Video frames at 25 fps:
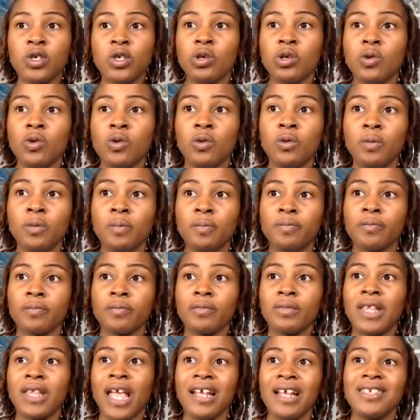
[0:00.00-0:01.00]
to,
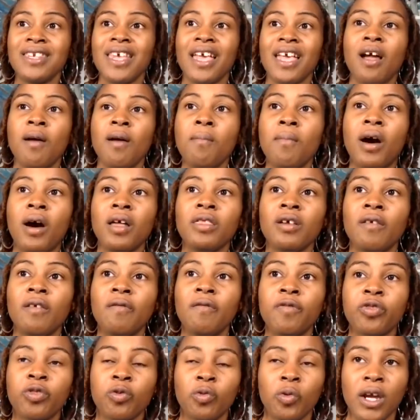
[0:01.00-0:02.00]
that's like a mother of
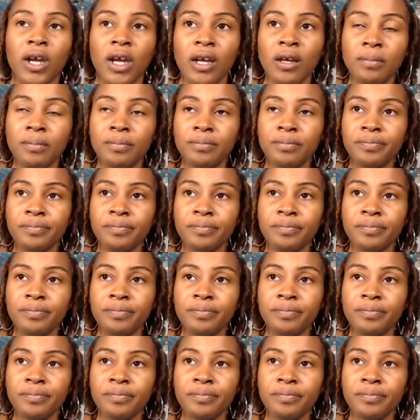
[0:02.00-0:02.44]
3